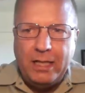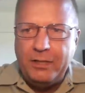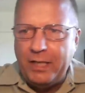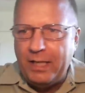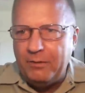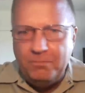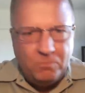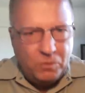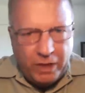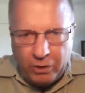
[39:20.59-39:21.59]
guys
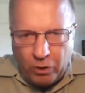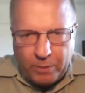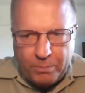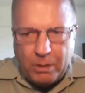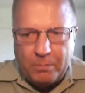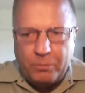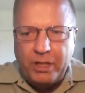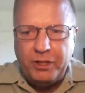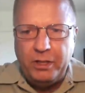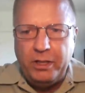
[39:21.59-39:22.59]
had done all their
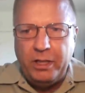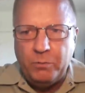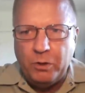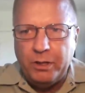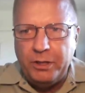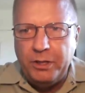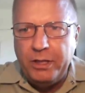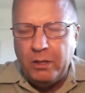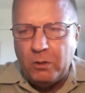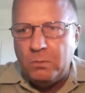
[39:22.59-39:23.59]
preparation and were good
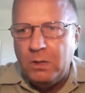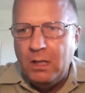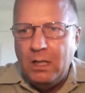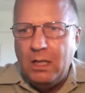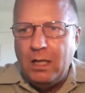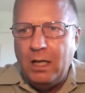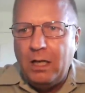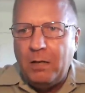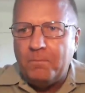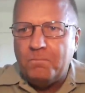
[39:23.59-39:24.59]
to go.
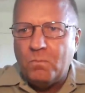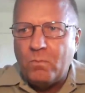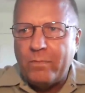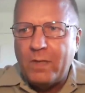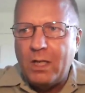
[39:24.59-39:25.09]
Um,